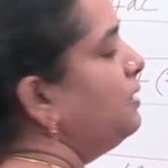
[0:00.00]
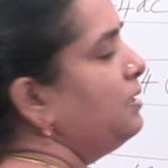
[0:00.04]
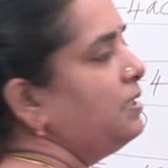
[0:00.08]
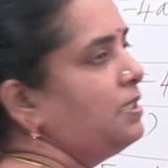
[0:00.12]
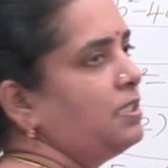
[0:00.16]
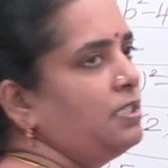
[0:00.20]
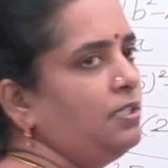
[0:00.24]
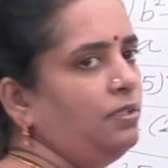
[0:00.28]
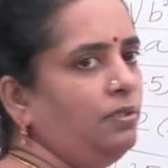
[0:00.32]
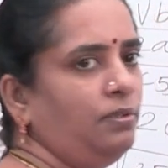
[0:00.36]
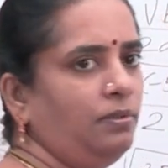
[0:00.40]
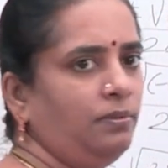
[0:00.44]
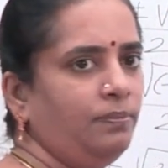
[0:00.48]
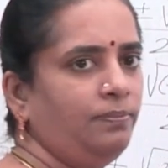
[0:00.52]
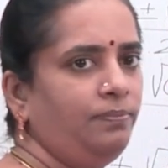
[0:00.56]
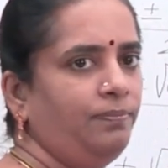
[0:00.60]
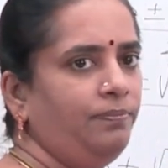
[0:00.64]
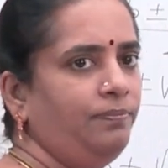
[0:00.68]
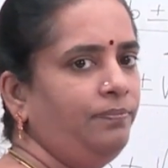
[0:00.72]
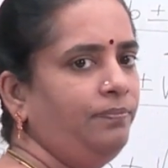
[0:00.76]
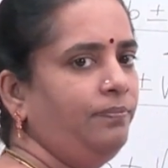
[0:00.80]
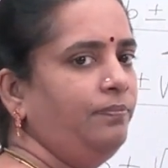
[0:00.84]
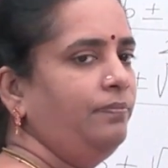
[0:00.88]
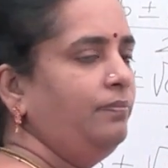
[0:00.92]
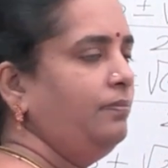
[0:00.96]
So,
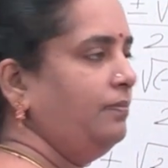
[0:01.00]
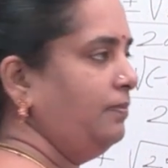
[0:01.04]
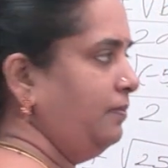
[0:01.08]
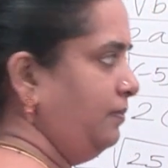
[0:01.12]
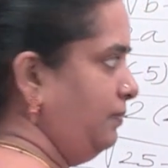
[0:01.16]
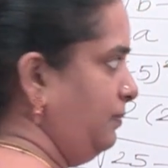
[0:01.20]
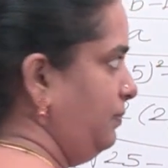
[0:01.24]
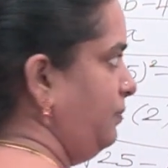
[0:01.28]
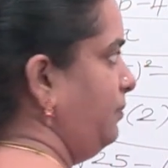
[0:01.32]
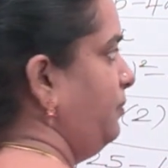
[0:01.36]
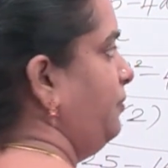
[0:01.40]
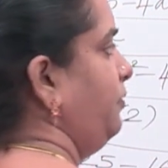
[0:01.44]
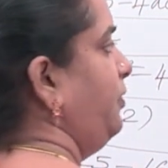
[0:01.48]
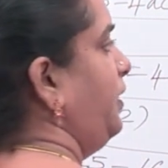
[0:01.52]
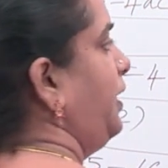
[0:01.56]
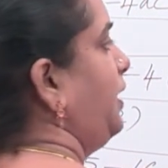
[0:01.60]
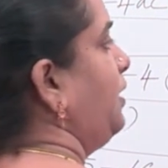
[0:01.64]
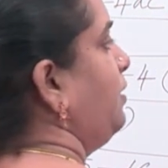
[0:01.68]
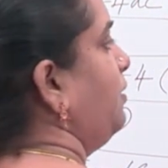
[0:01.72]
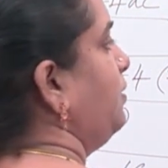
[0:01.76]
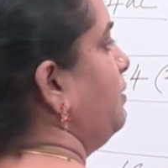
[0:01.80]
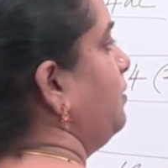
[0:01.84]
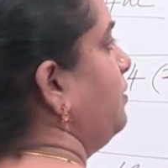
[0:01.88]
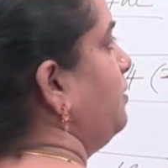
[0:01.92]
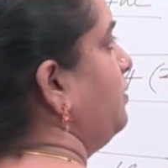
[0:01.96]
very
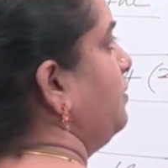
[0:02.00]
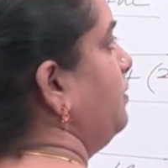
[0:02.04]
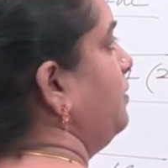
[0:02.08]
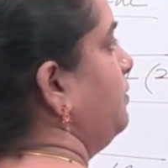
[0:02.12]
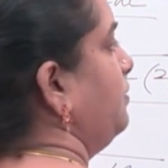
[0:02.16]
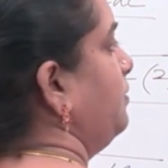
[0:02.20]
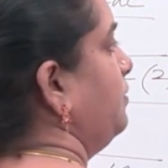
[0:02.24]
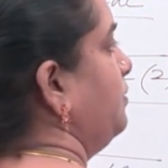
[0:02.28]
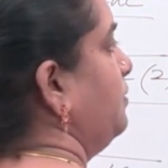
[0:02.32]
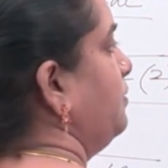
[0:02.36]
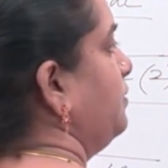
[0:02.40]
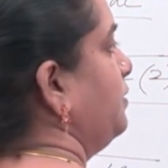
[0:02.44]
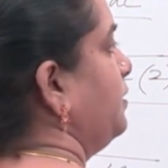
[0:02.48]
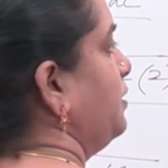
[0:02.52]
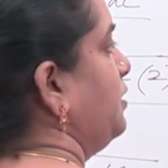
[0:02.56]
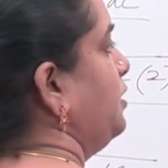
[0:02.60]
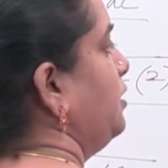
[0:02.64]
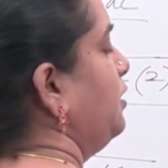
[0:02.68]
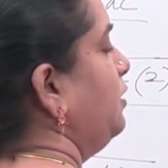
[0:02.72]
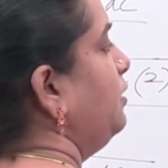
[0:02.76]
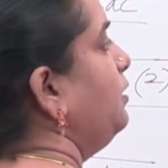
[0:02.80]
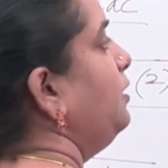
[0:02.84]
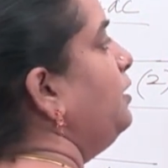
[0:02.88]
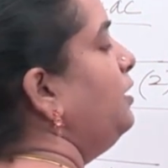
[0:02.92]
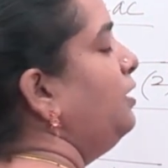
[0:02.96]
good.
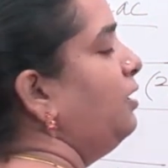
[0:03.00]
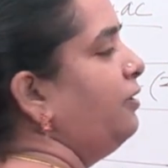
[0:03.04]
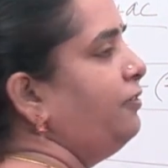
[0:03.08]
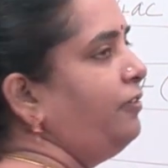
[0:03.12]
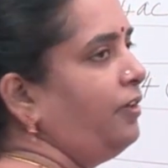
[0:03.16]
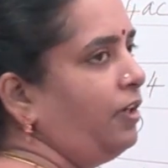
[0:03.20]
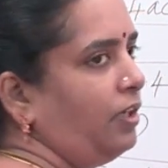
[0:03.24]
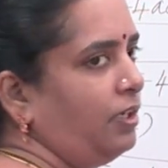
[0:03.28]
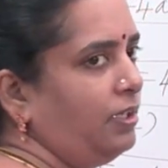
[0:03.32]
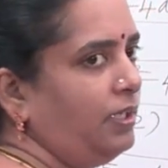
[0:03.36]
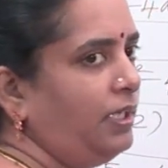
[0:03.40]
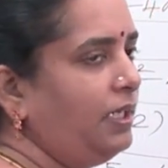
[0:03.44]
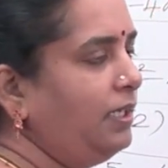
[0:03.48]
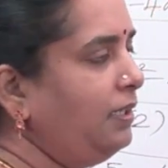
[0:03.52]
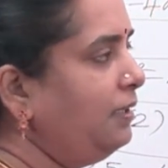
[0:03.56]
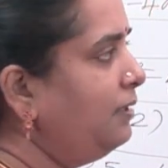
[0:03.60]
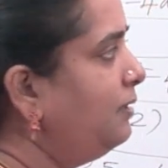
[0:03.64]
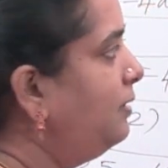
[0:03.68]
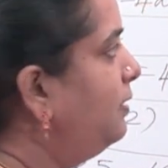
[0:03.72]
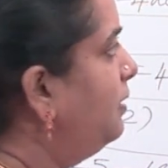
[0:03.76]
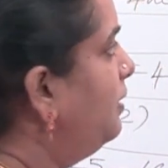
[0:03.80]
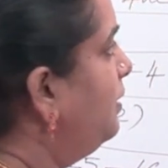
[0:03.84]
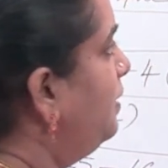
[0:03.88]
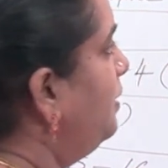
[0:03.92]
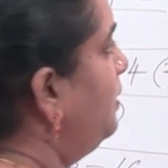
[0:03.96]
So, you are following
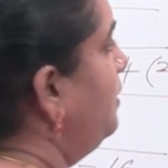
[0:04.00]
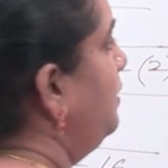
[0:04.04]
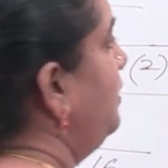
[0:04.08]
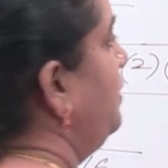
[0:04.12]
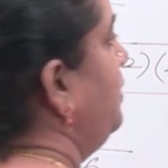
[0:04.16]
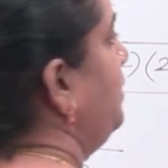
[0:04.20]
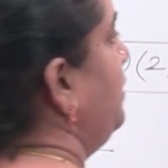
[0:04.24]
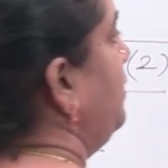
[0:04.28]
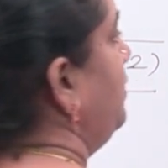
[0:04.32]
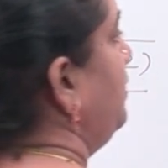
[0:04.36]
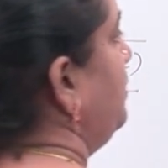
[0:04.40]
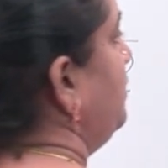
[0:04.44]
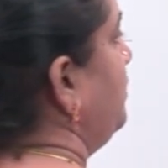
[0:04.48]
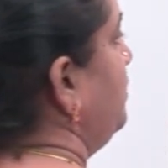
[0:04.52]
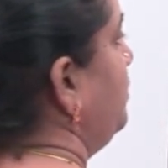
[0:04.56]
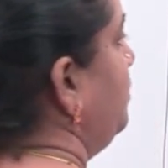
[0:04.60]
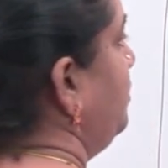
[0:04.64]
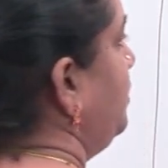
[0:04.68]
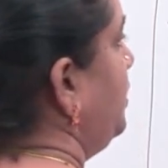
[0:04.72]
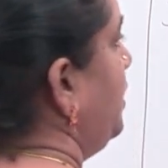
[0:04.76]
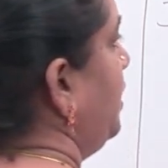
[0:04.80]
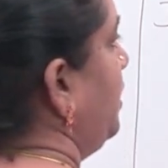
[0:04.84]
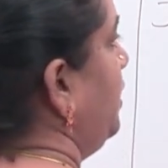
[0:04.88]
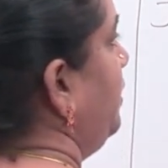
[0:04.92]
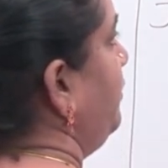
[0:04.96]

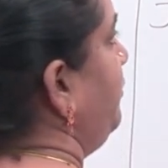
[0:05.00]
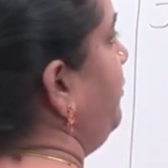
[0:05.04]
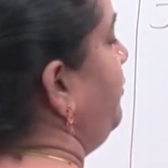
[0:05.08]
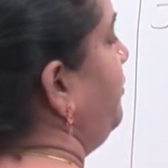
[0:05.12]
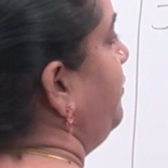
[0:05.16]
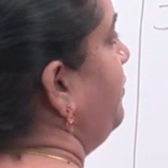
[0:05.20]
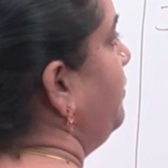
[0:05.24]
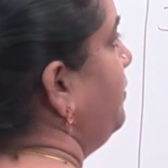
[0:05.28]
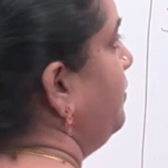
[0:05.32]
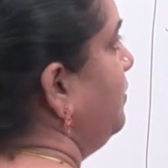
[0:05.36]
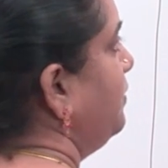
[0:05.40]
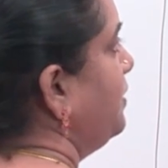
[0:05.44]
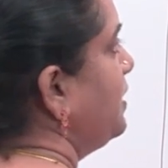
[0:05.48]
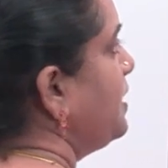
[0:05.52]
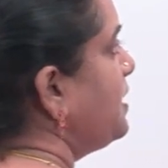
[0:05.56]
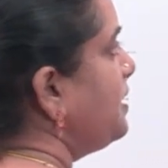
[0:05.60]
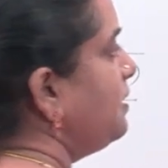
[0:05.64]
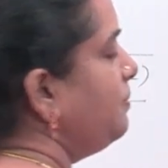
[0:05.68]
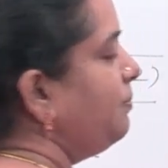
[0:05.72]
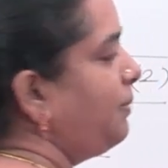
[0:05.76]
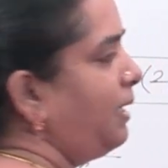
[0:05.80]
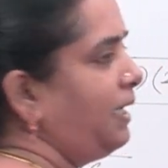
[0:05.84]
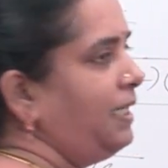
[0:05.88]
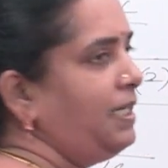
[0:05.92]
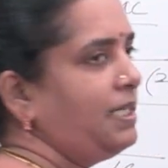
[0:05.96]
root of
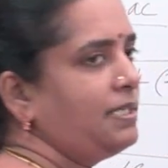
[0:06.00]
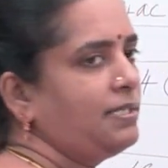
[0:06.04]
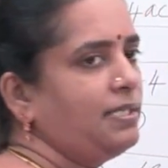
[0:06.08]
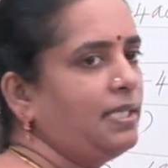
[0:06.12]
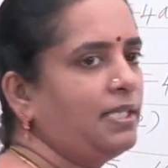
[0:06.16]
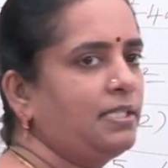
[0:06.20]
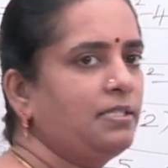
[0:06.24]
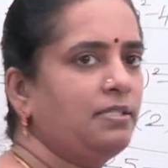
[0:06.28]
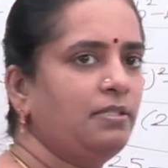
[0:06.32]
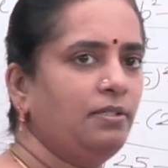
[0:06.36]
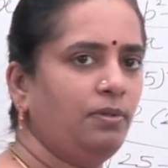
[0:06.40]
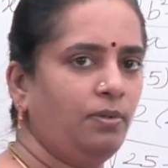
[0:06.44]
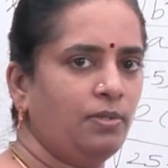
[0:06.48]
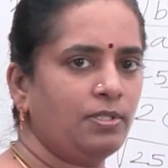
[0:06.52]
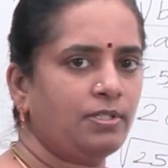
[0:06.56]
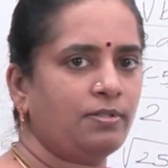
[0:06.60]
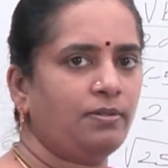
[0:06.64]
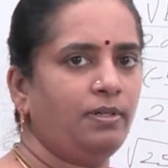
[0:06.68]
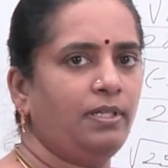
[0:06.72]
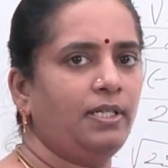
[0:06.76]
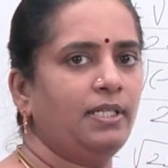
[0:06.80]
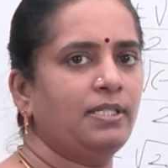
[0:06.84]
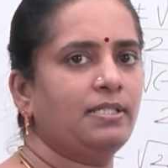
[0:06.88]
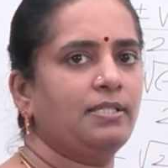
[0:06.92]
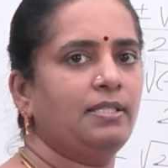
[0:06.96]
minus 6 the whole
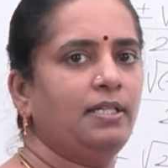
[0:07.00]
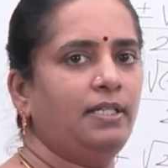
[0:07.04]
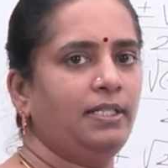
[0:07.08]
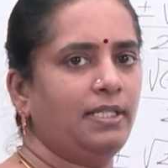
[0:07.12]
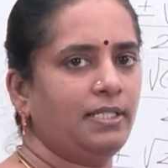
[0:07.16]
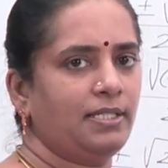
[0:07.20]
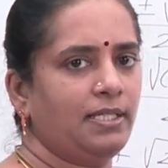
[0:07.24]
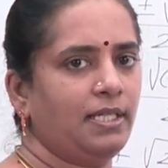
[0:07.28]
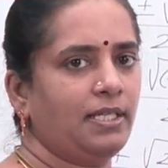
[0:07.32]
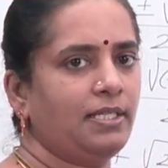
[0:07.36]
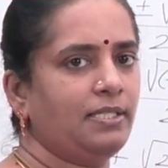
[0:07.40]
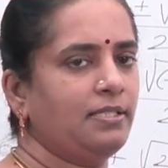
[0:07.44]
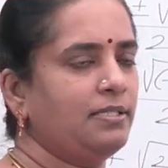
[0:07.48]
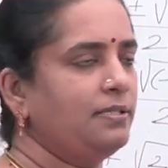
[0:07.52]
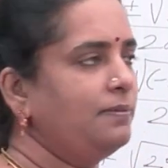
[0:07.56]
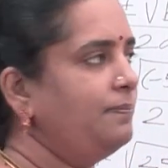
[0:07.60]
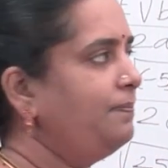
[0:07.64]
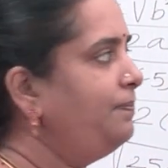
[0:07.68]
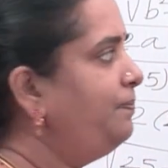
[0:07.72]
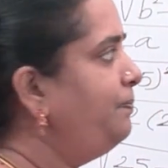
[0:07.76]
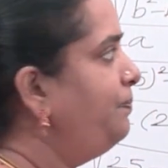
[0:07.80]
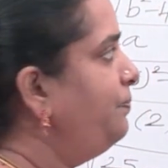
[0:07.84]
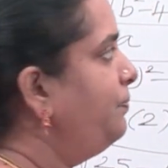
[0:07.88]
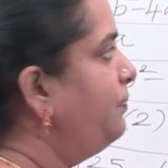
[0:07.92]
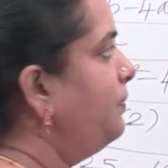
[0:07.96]
square is 36,
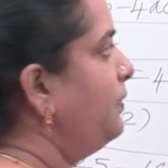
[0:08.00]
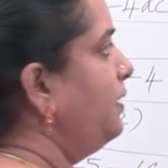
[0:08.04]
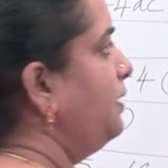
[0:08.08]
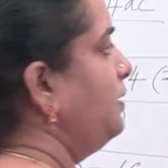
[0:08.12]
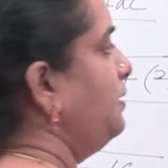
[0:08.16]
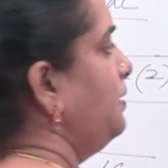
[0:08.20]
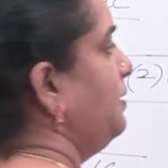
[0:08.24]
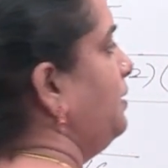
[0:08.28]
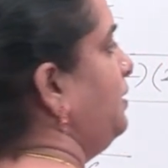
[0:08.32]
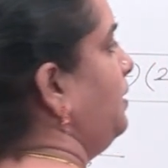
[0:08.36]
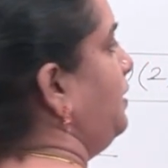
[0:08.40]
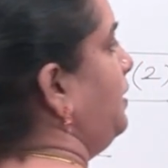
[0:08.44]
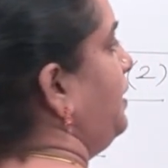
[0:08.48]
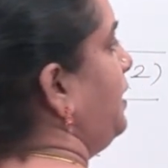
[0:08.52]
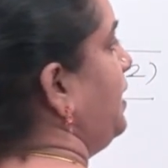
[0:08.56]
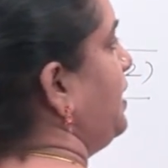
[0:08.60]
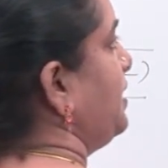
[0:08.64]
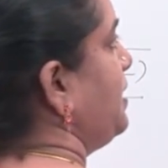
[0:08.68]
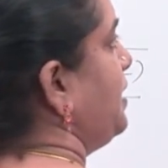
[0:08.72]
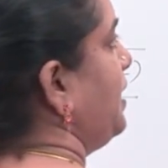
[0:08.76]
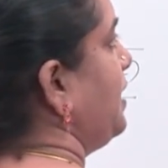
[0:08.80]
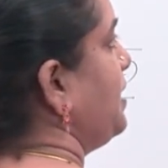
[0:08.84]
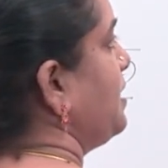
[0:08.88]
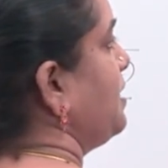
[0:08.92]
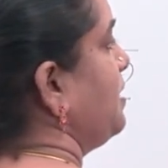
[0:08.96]

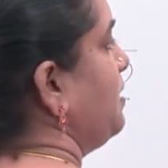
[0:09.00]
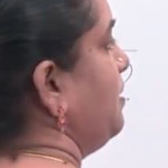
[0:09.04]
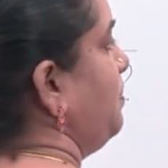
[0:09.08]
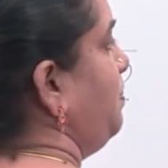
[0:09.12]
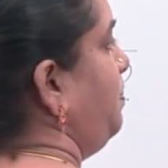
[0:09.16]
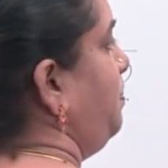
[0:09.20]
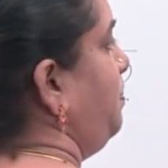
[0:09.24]
36